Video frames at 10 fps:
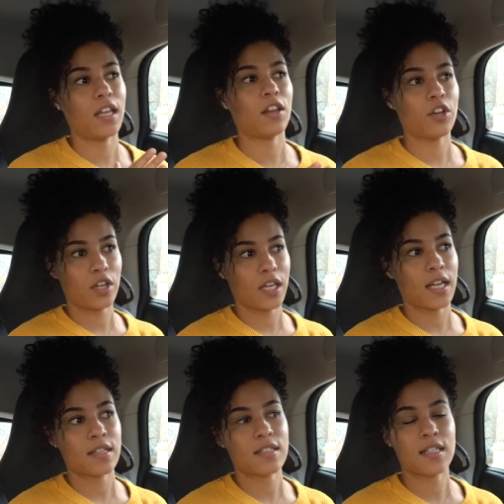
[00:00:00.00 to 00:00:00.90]
in thirty
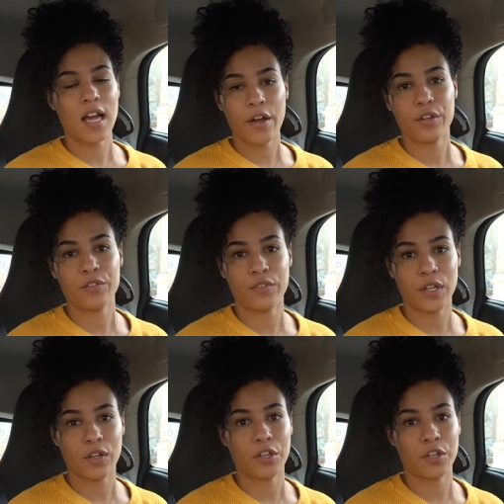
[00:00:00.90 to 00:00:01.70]
days, see how you feel.